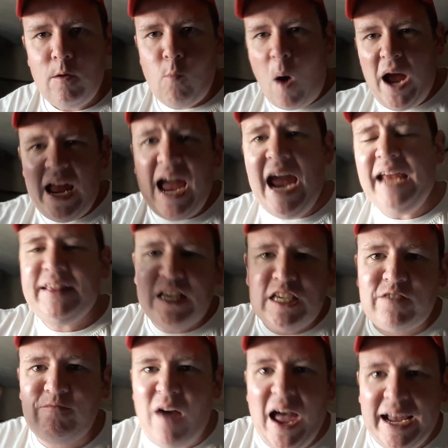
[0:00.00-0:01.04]
Why I hate
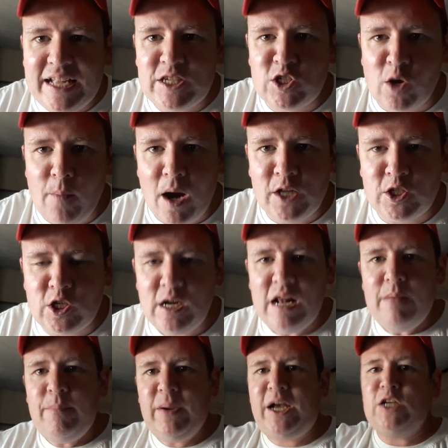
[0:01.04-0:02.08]
these faggots so much?
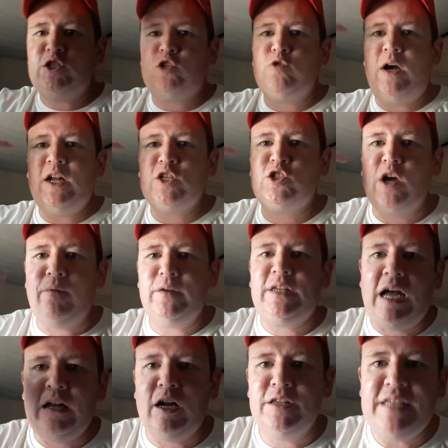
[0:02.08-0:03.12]
Because they're trying to shove it
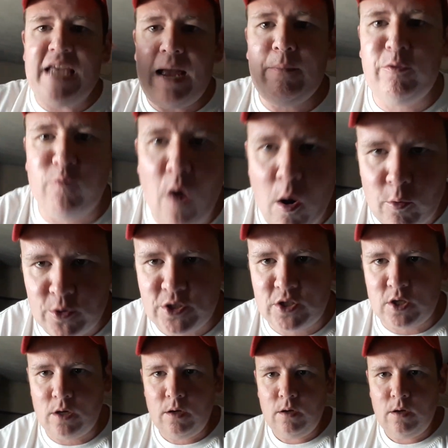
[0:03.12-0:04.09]
down our damn throats.